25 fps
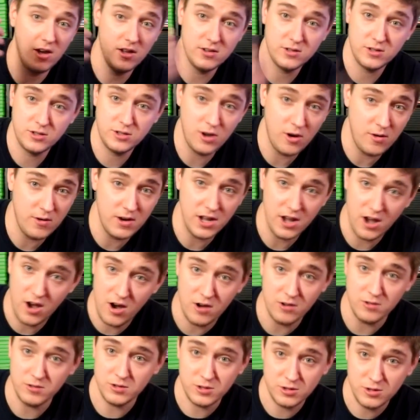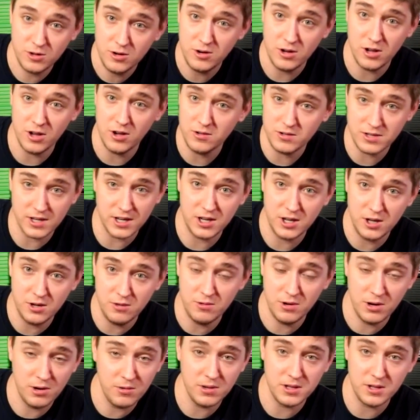Sony owned studios like you
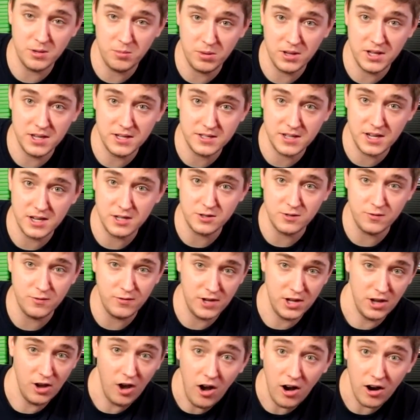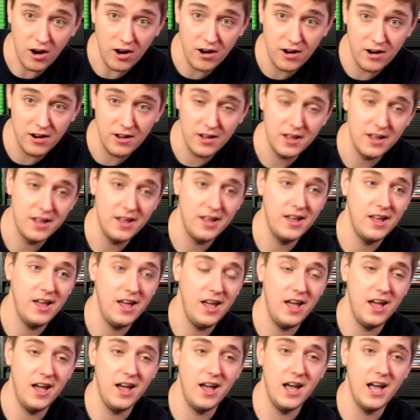will with the PlayStation VR.
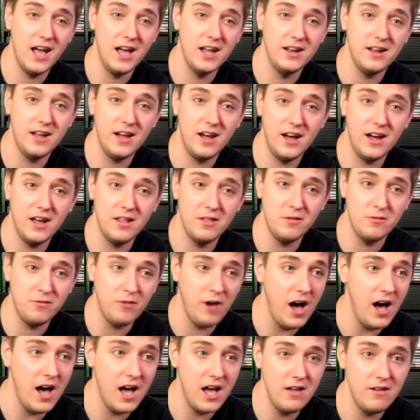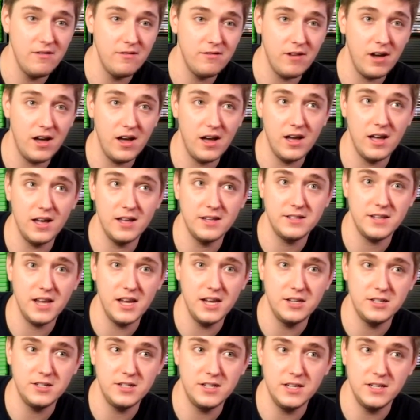And the Vive, it's
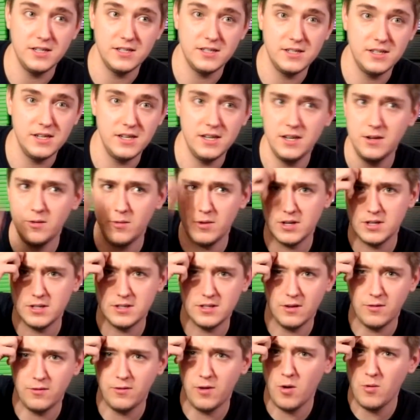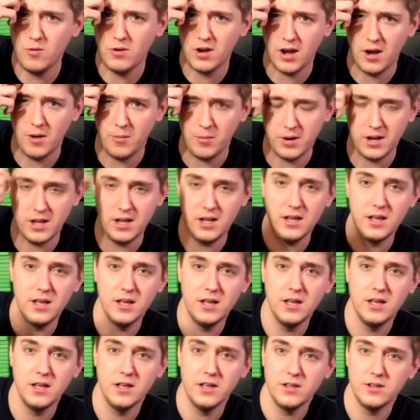HTC, which is a phone company,
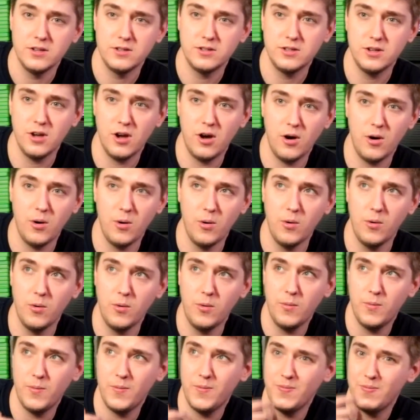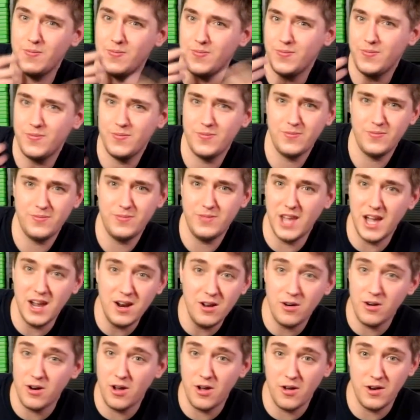so they
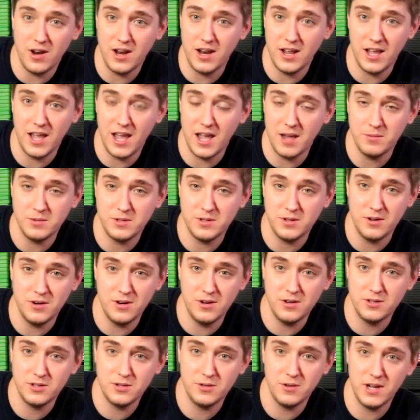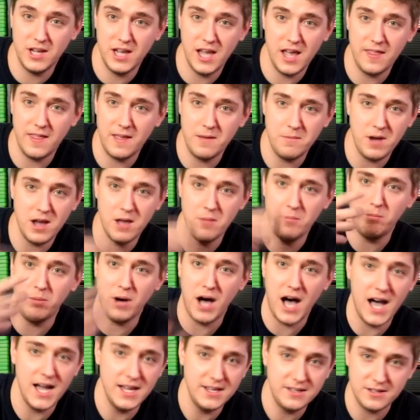don't own any game studios. So again, they might
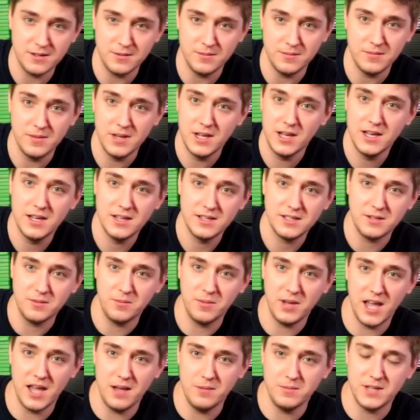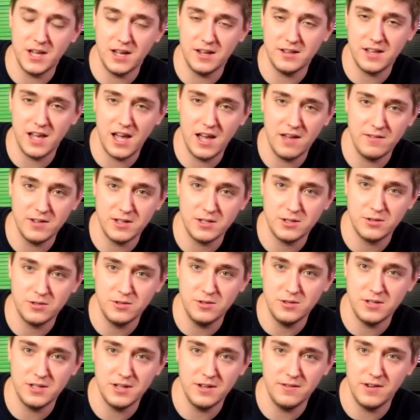buy some games out that have
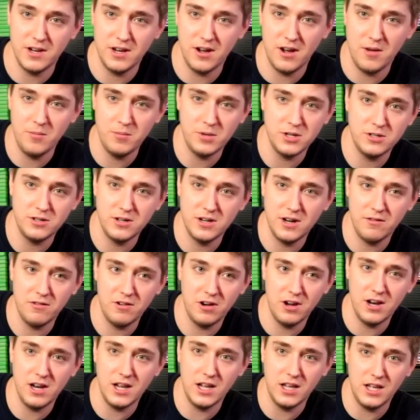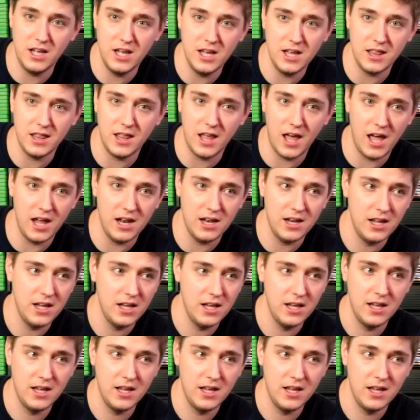exclusivity on, but you're never going to get that.